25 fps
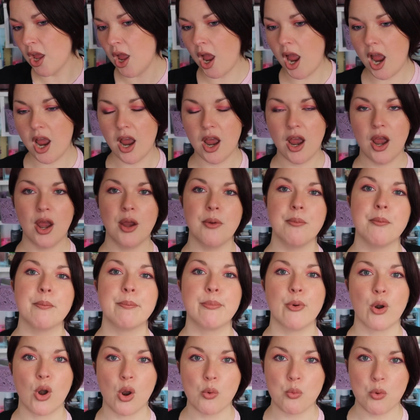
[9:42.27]

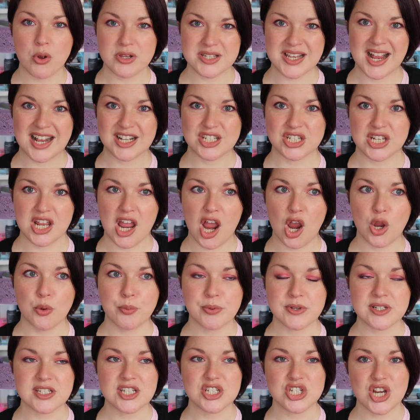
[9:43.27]
But I was actually
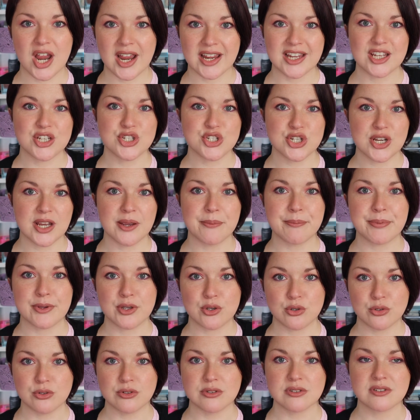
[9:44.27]
hoping to change it
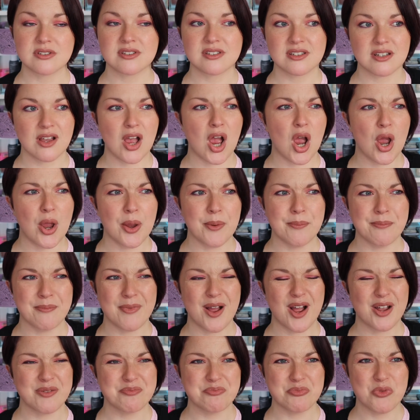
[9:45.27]
because I'm
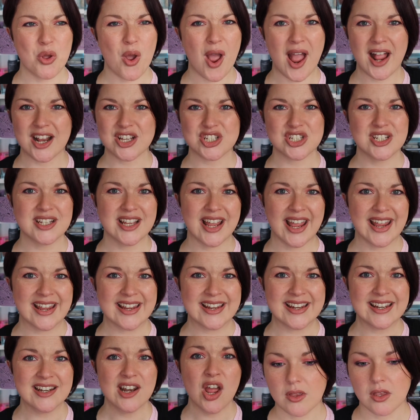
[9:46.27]
not actually
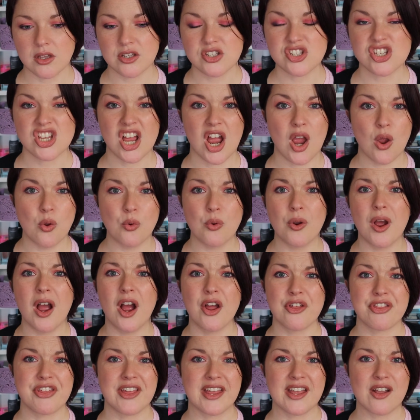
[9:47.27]
keen. So I
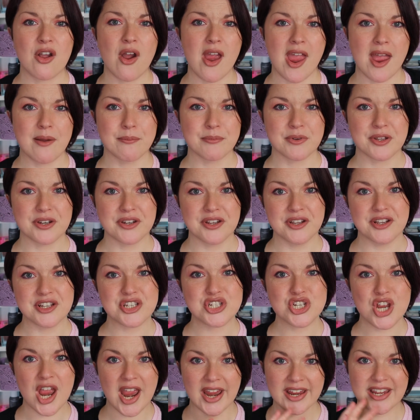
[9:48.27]
think I am going to
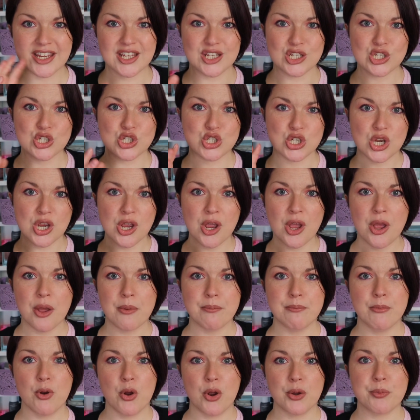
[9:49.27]
change
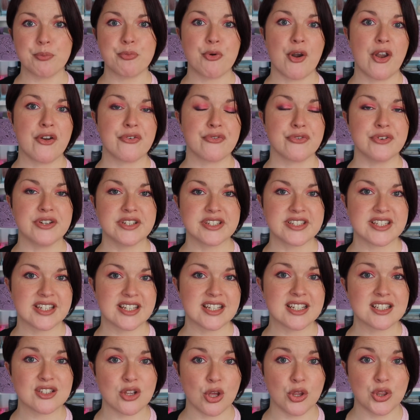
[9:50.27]
my
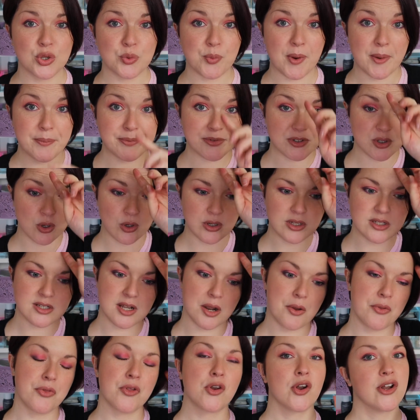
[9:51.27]
preferences on the website
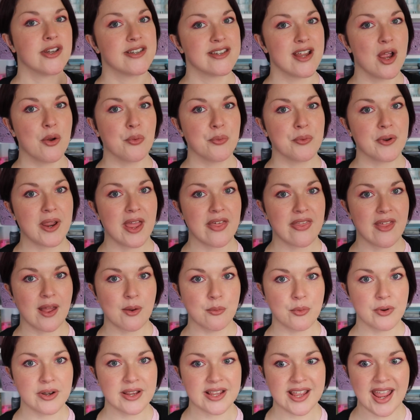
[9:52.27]
so that I don't get that
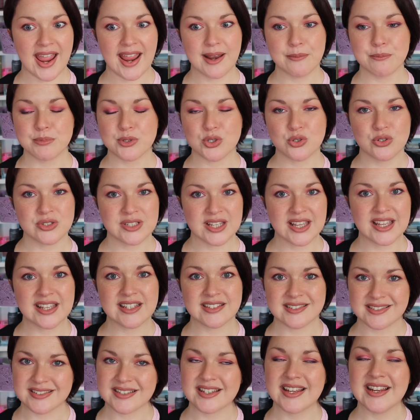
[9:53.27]
one again, because it
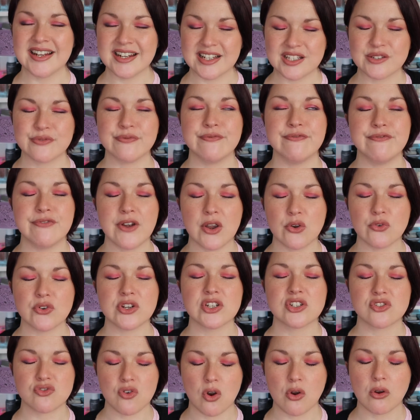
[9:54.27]
is very
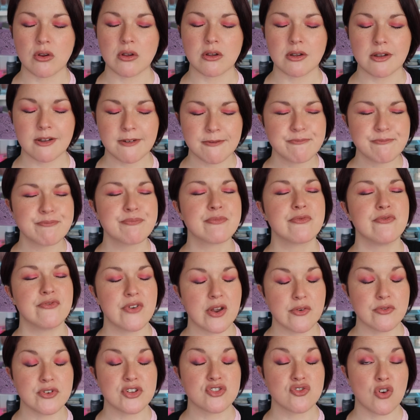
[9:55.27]
strong.
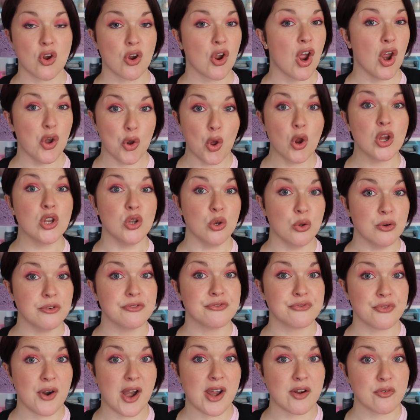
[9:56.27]
Very strong. And I love
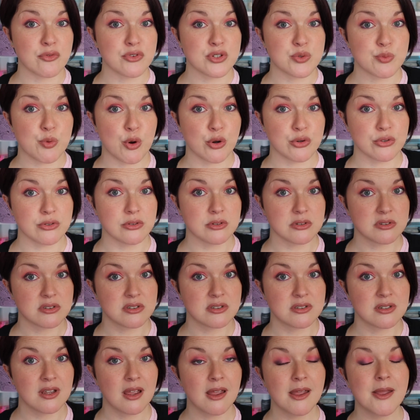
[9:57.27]
fragrance
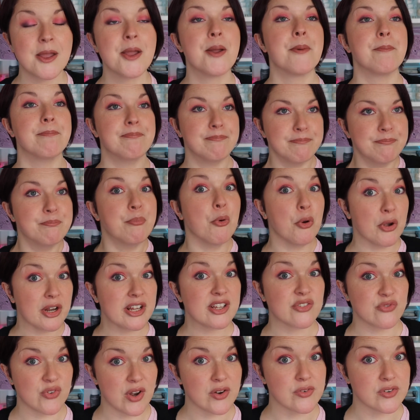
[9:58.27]
products, but
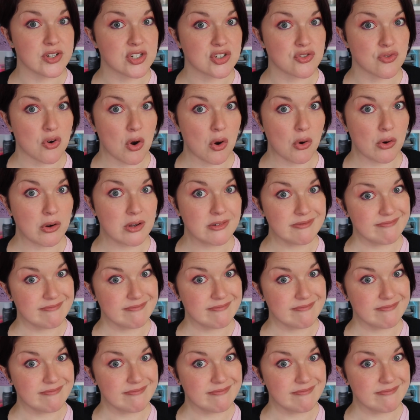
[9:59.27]
it's very strong.